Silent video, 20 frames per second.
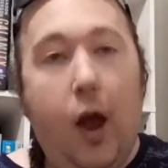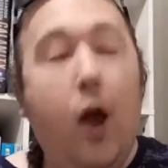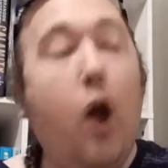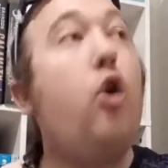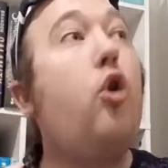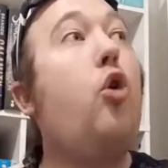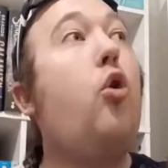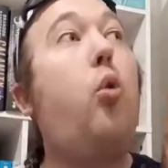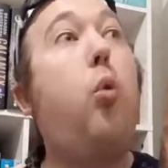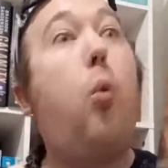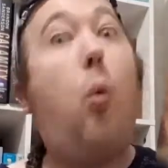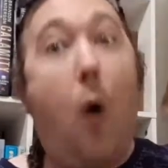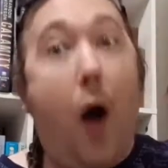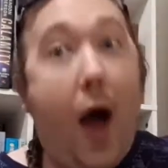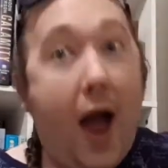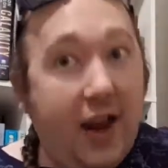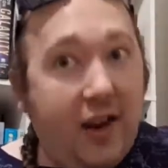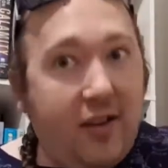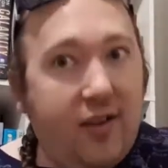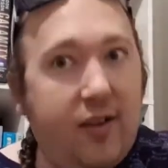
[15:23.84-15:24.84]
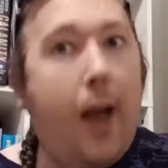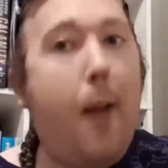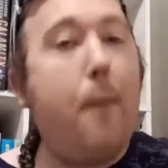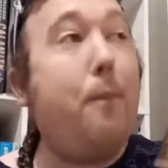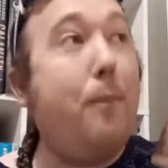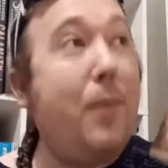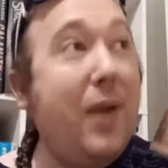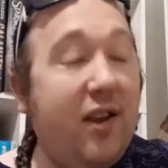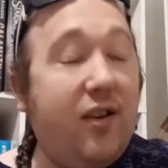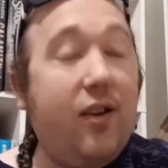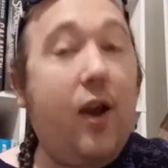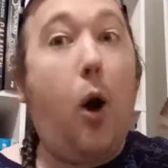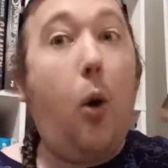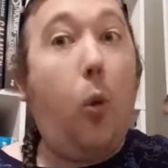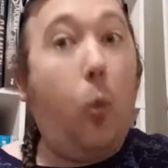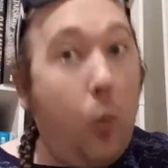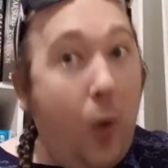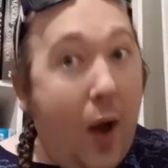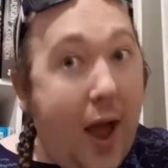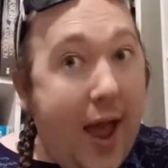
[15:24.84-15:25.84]
quite a bit
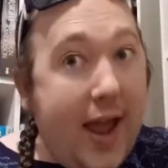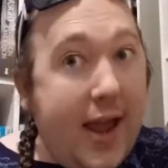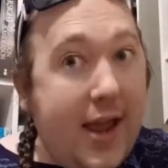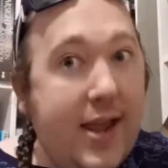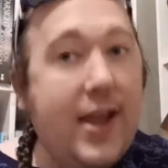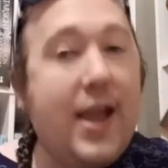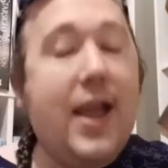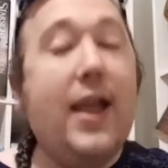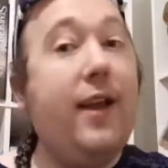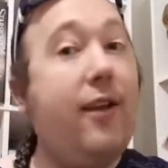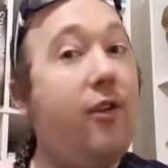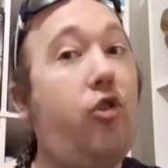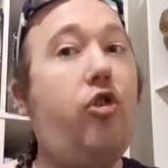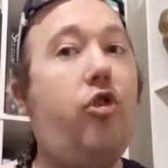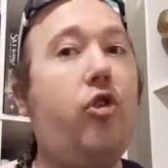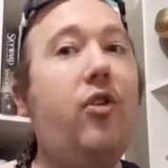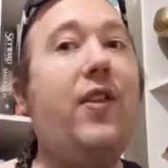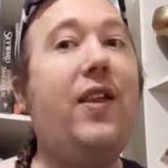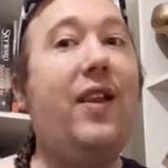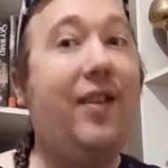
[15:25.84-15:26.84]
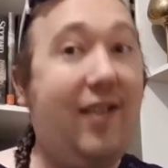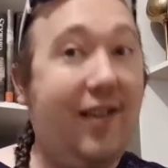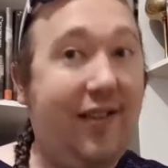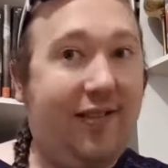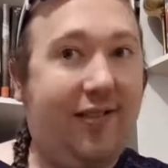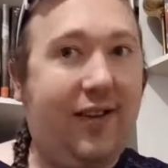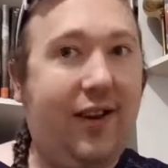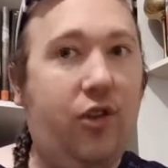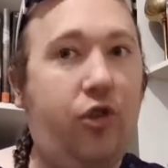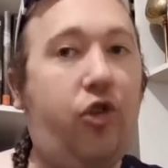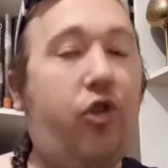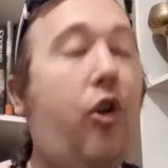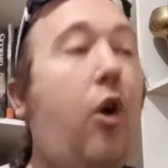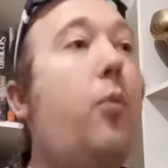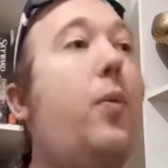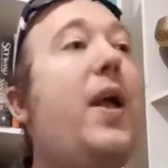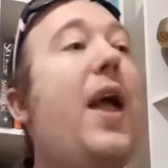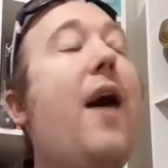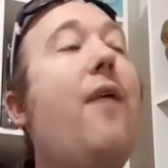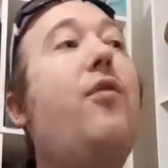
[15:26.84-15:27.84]
away into the distance. So
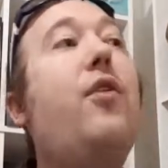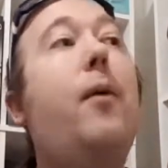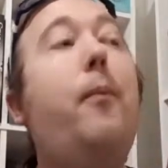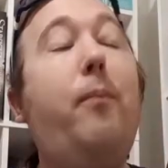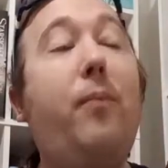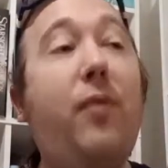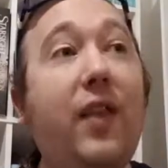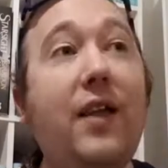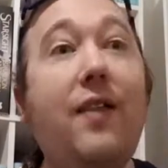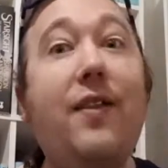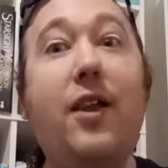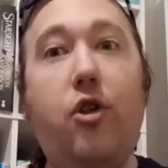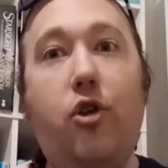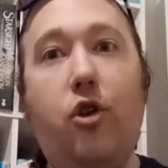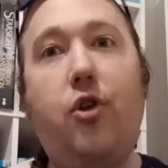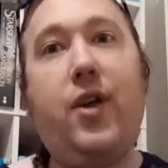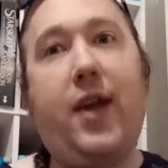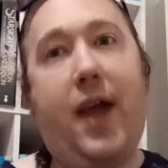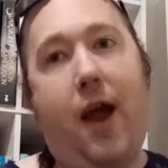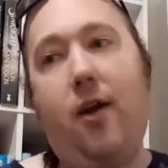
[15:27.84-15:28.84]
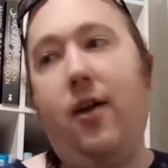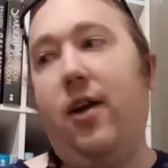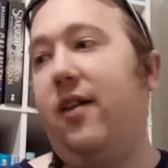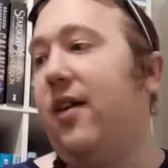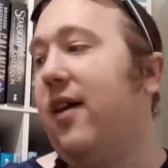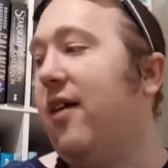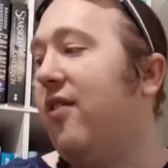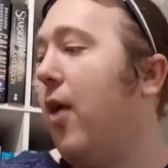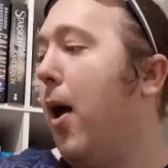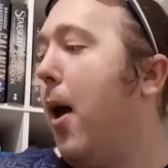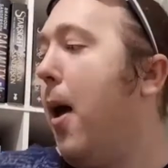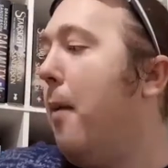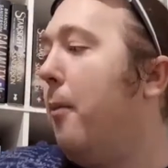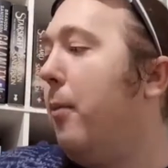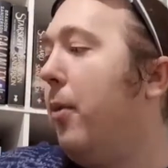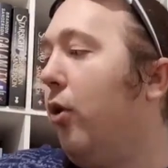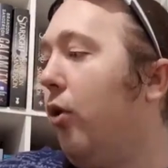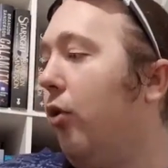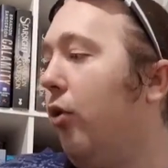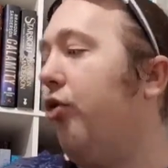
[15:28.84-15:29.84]
we have completely new characters,
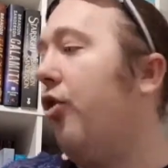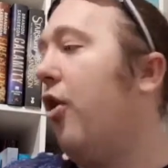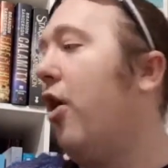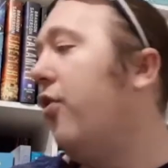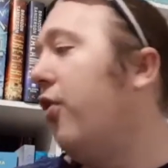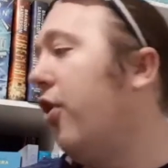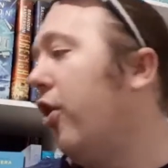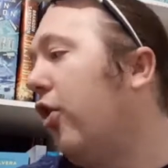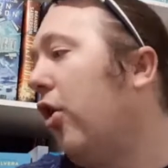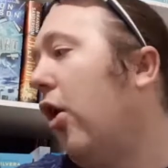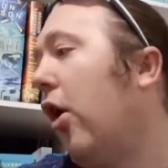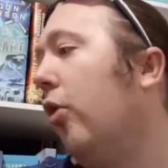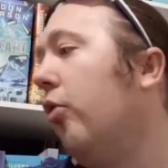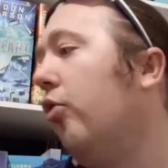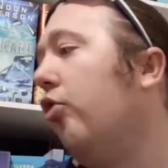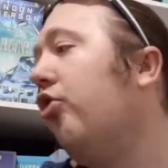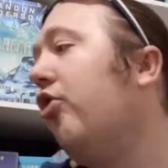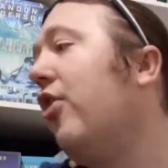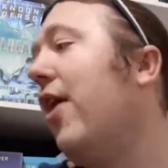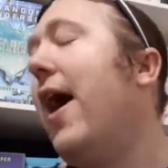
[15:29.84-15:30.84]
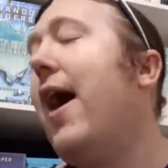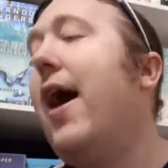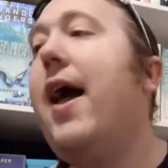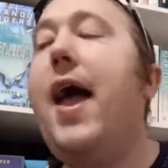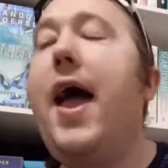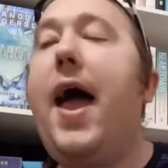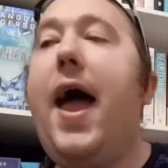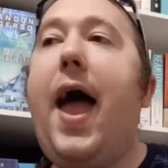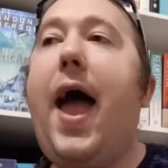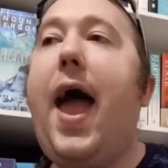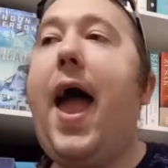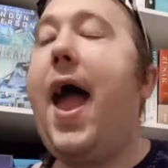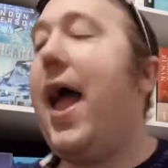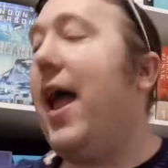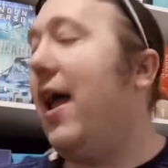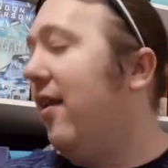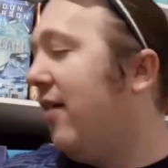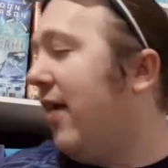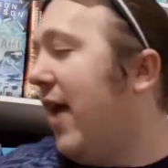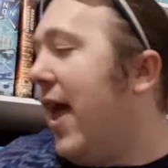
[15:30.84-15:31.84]
but also the culture
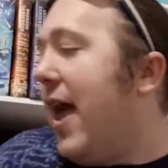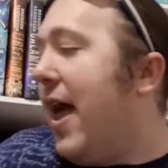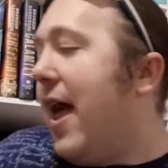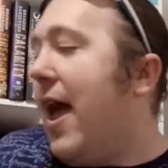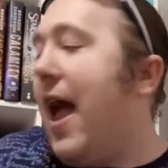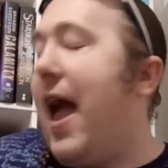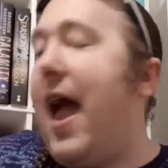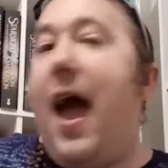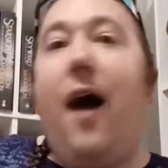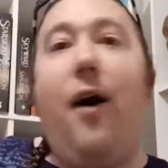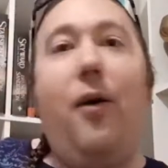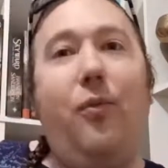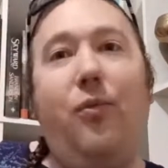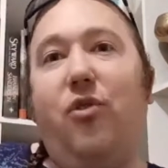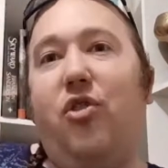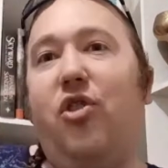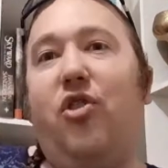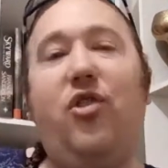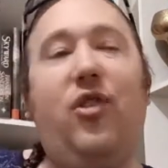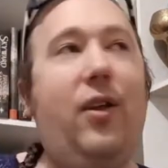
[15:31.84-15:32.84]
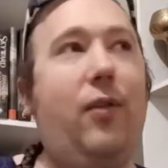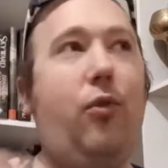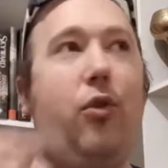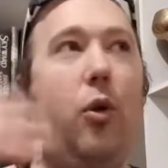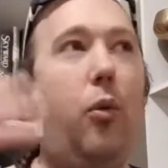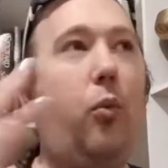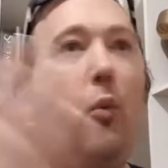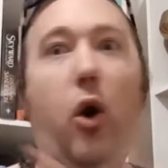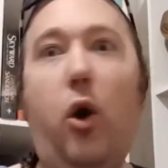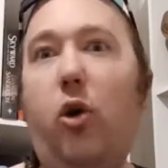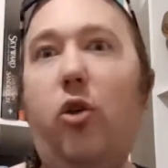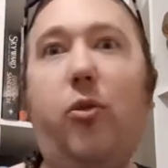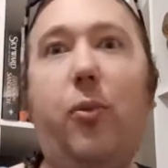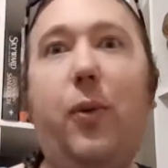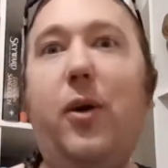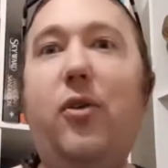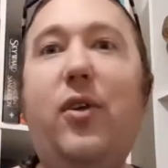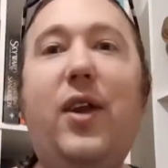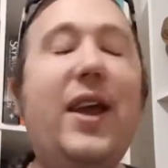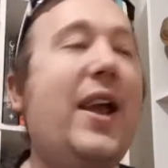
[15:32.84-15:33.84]
and how just the world
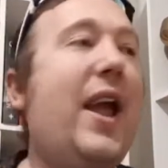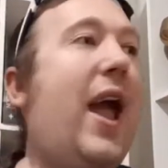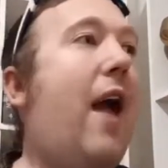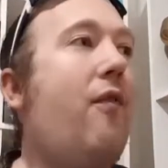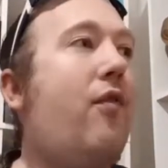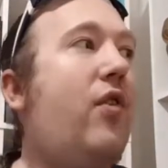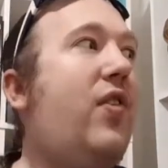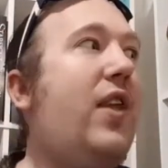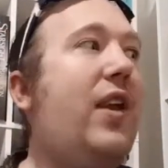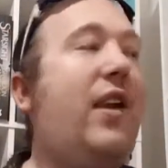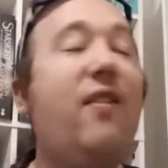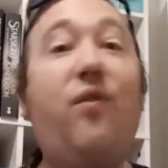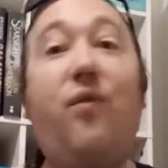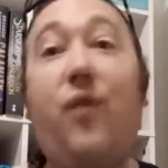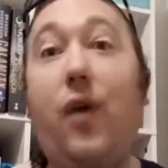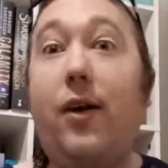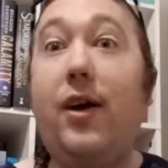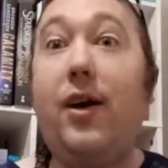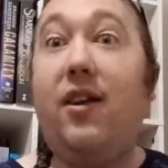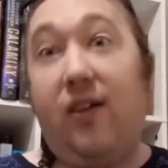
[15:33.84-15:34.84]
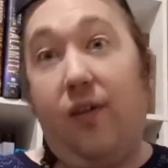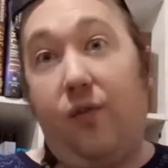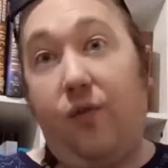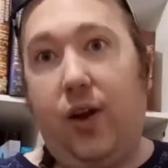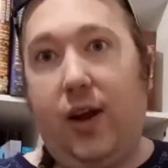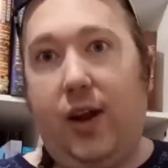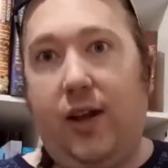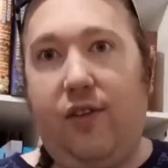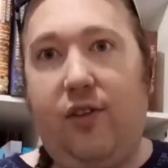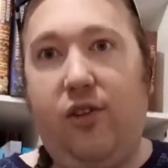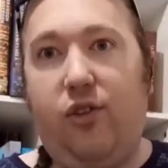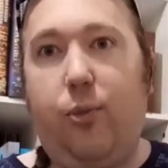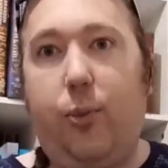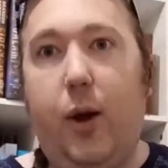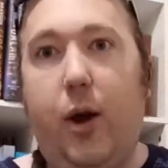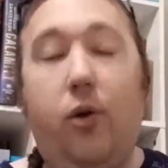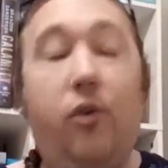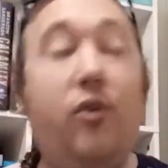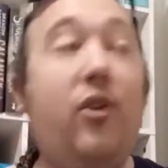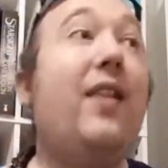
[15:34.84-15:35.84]
building, everything is very different in this
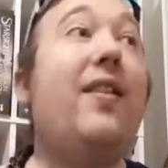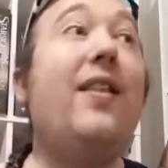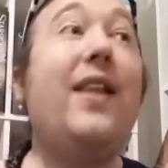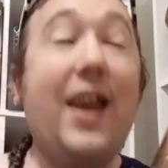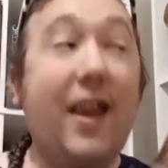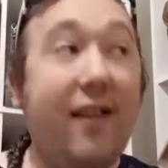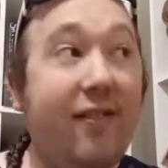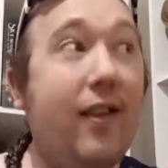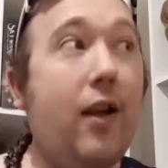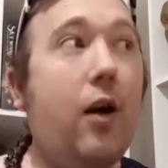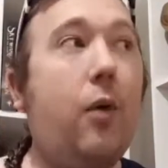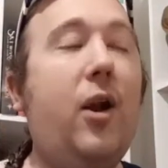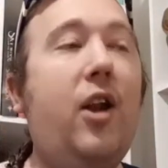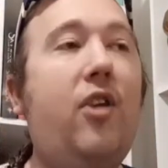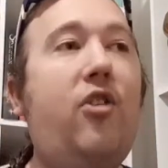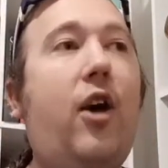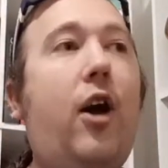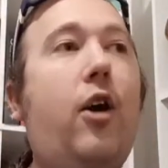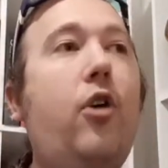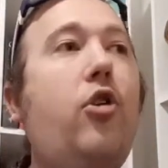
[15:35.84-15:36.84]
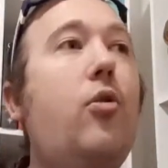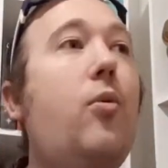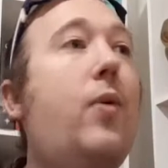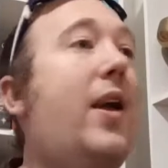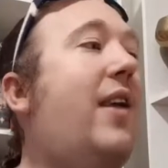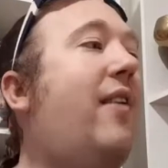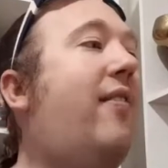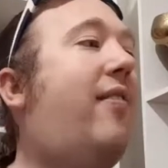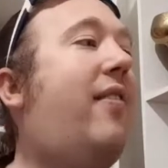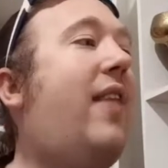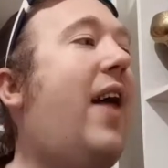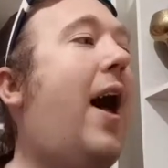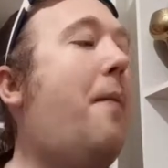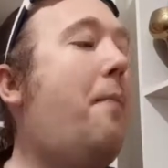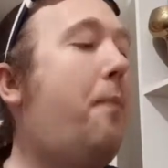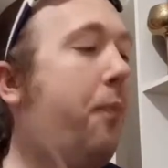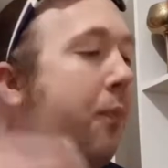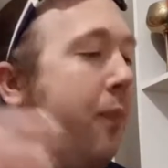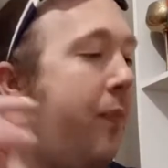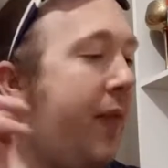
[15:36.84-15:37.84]
world. The next thing I want to tell you is
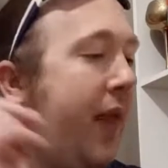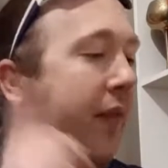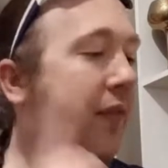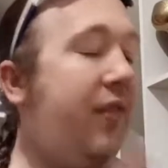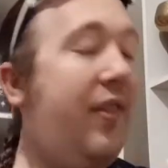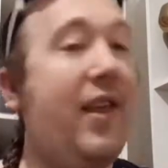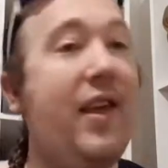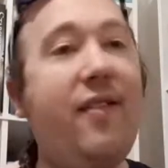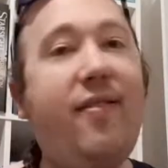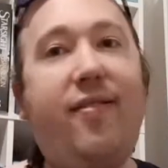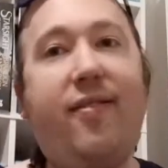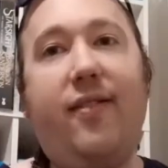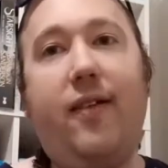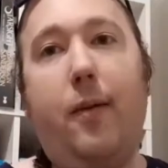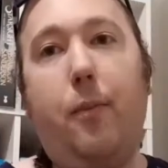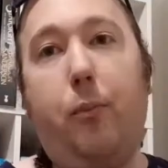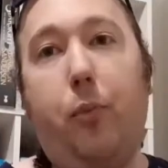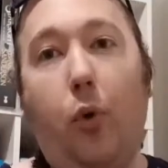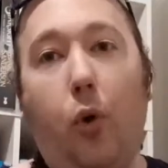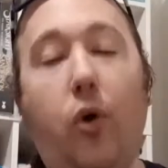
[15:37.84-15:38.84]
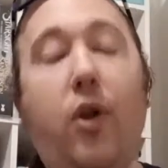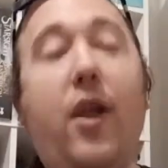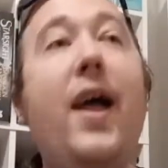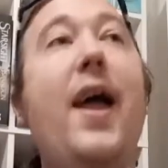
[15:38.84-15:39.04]
that this book